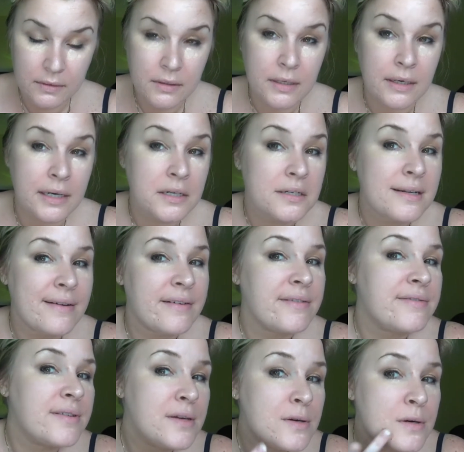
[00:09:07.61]
And I just have a
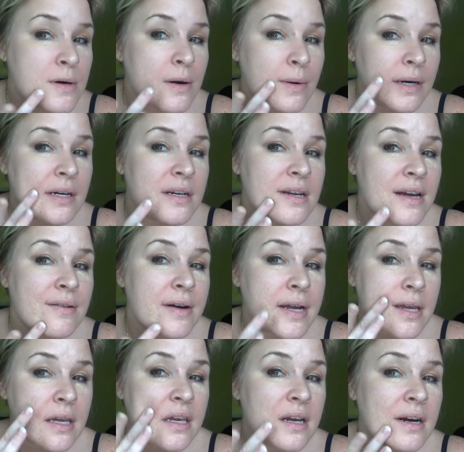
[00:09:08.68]
few I wanted to get right
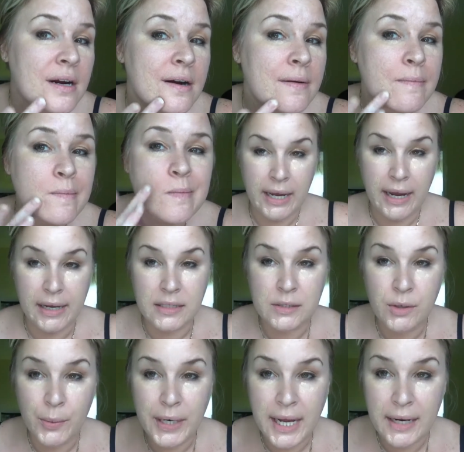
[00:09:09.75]
here. Okay guys, so
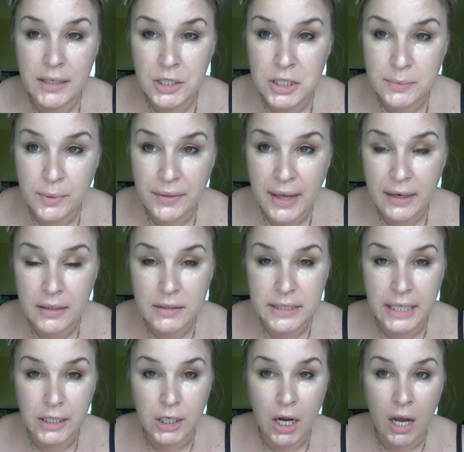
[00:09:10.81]
I went ahead and just put that
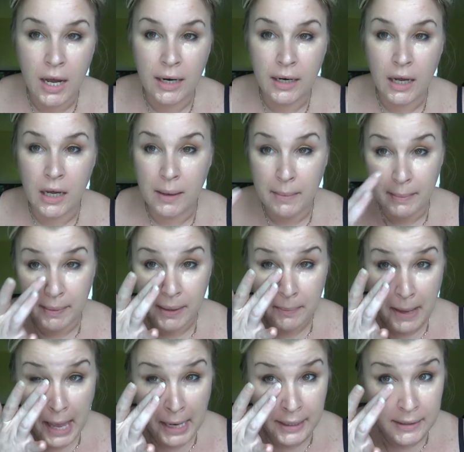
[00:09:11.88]
concealer on. I'm going to
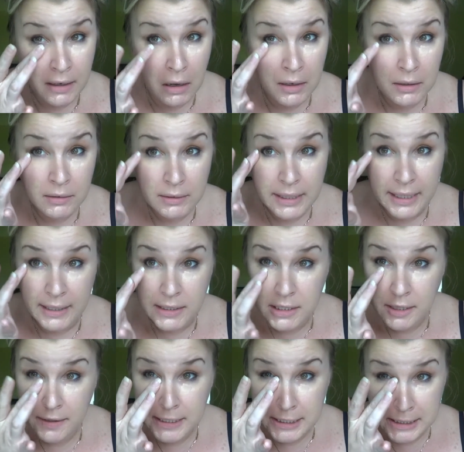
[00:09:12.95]
pat it
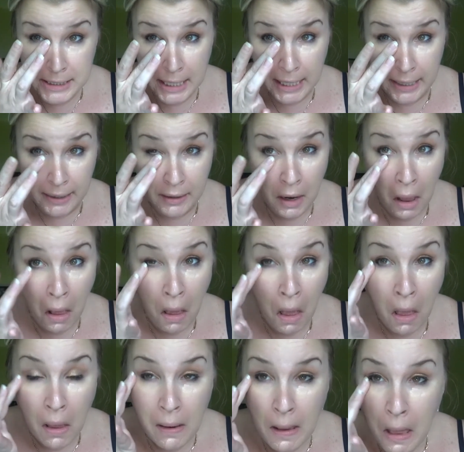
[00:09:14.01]
into the skin.
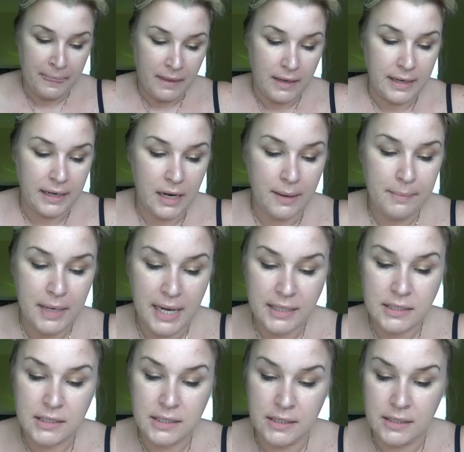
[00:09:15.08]
And up
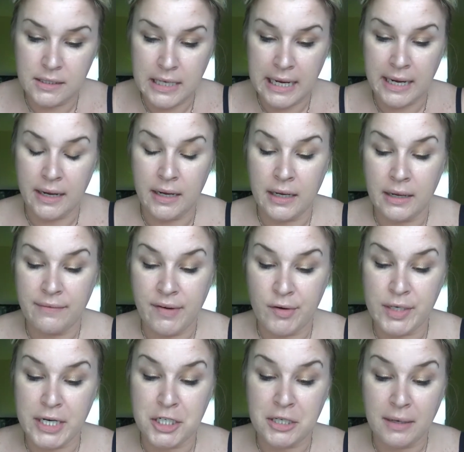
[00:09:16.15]
next is a
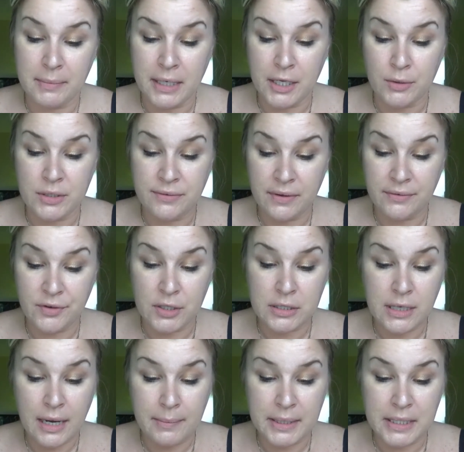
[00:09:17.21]
foundation I'm going to use for the first
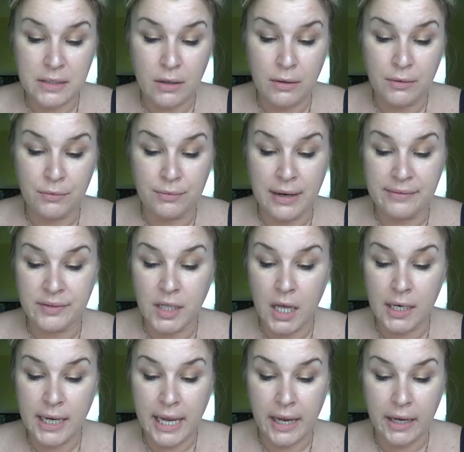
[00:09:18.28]
time. It's called
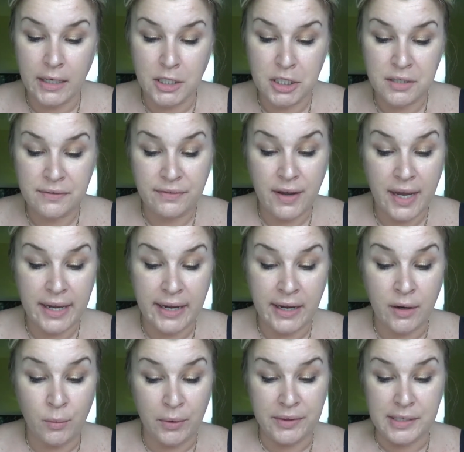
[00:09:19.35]
Revlon Age
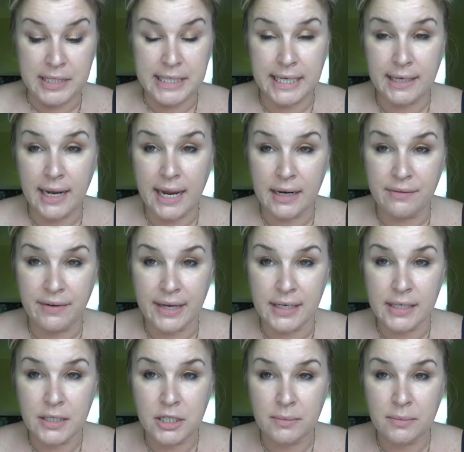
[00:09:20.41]
Defying with DNA Advantage.